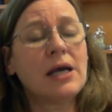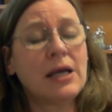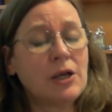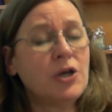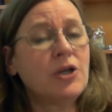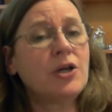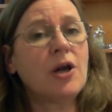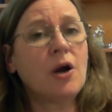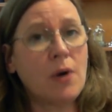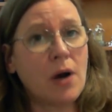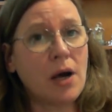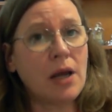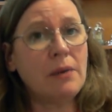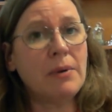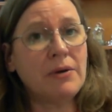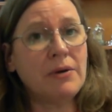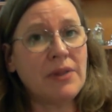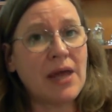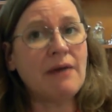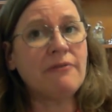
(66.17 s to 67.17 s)
could go on
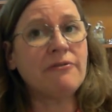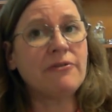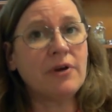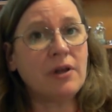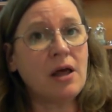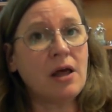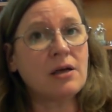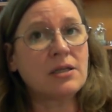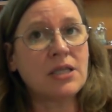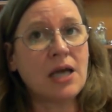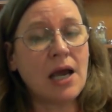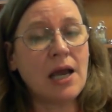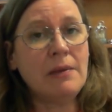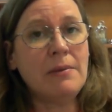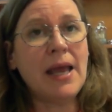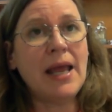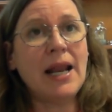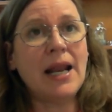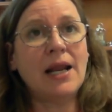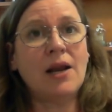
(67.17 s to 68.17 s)
about that for a long
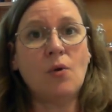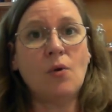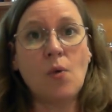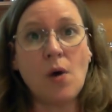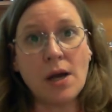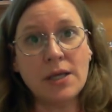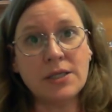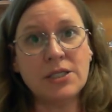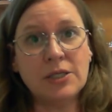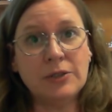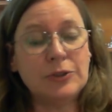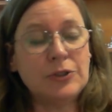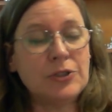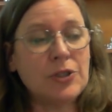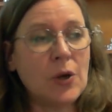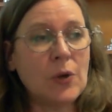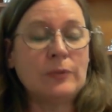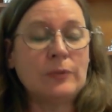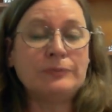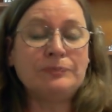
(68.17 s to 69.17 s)
time, and I don't want to.
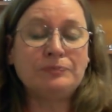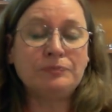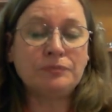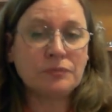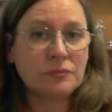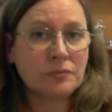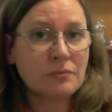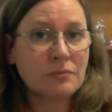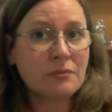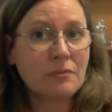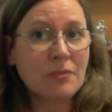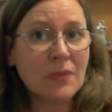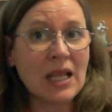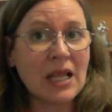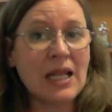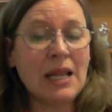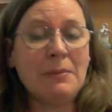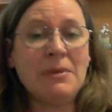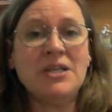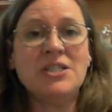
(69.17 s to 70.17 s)
So
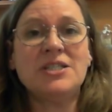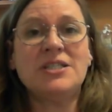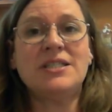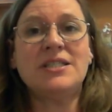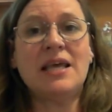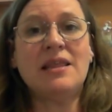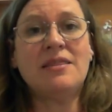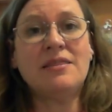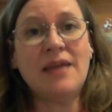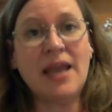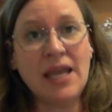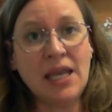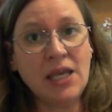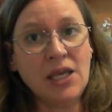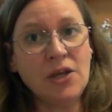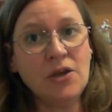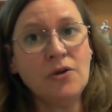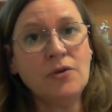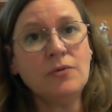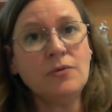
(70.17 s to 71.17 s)
let me just say
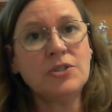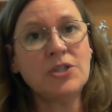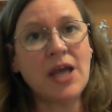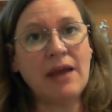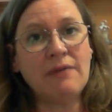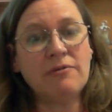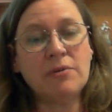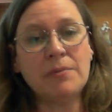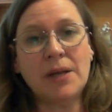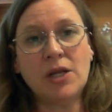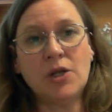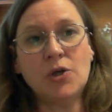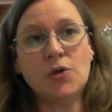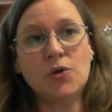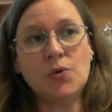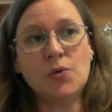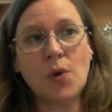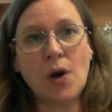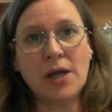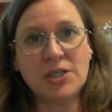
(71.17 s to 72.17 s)
thank you to everybody
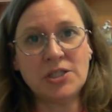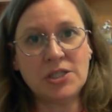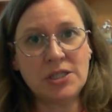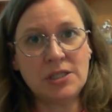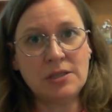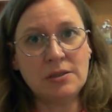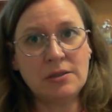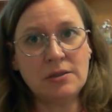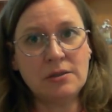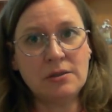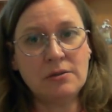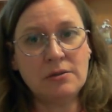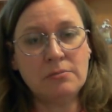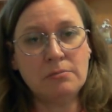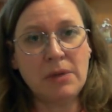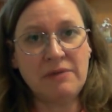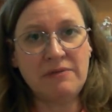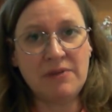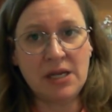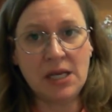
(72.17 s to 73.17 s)
who watched
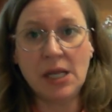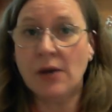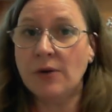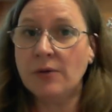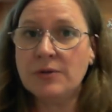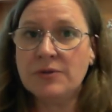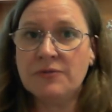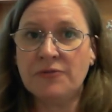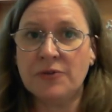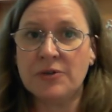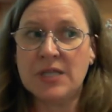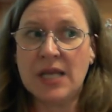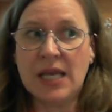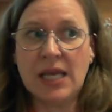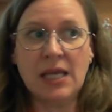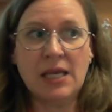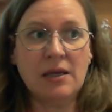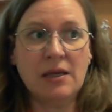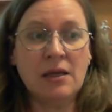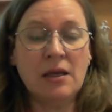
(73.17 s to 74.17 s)
my video for
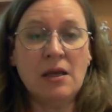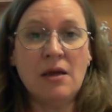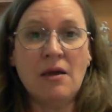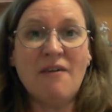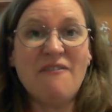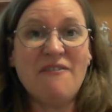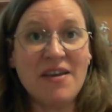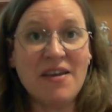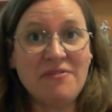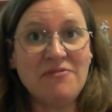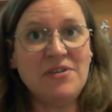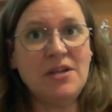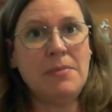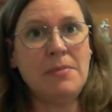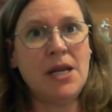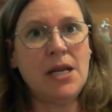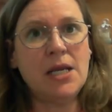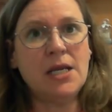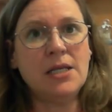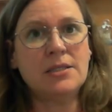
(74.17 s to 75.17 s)
taking 50
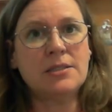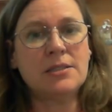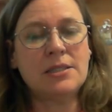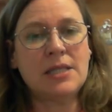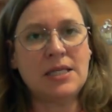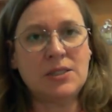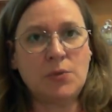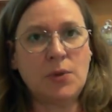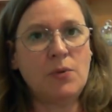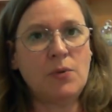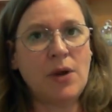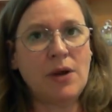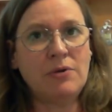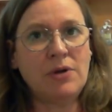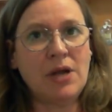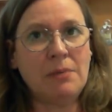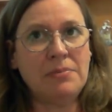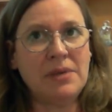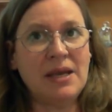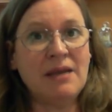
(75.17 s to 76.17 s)
minutes, that's what it
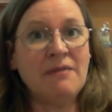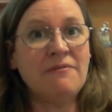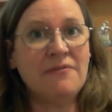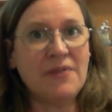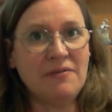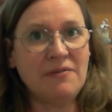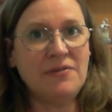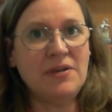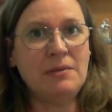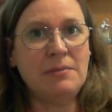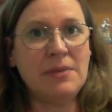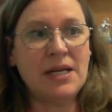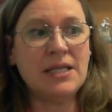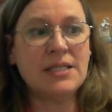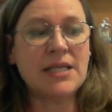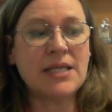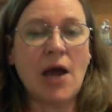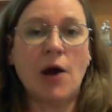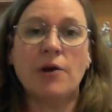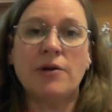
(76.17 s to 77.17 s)
wound up being, 50
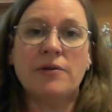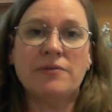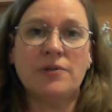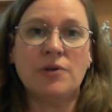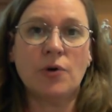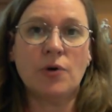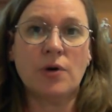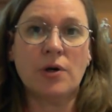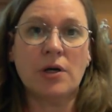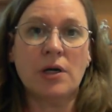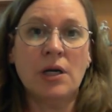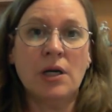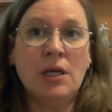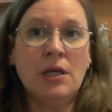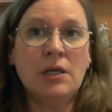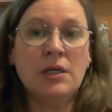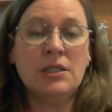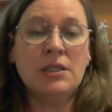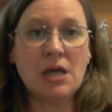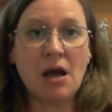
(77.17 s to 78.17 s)
minutes out of your
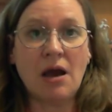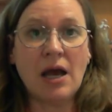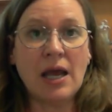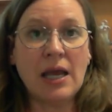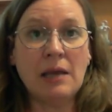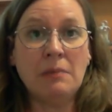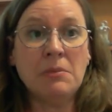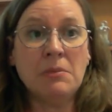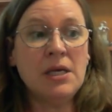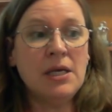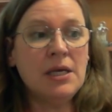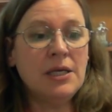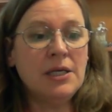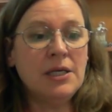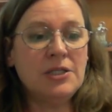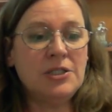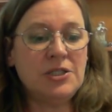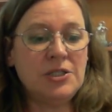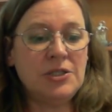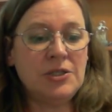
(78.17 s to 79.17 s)
time
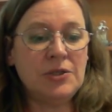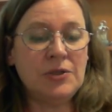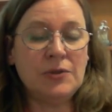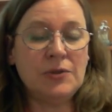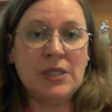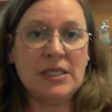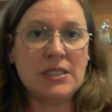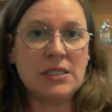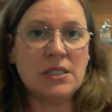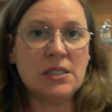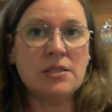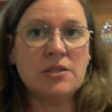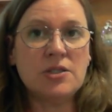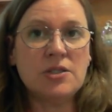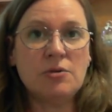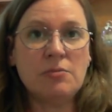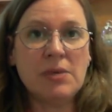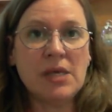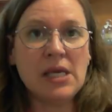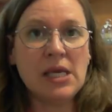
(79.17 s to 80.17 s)
to listen
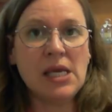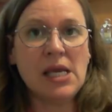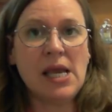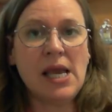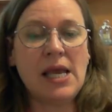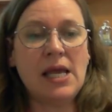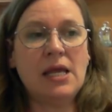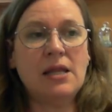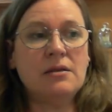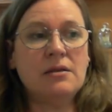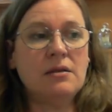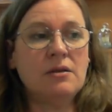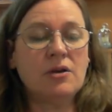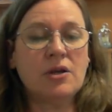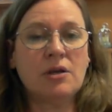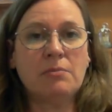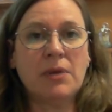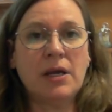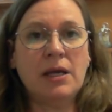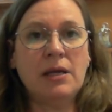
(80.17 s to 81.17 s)
to me and
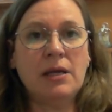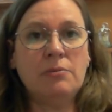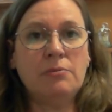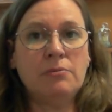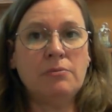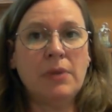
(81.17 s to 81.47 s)
look at my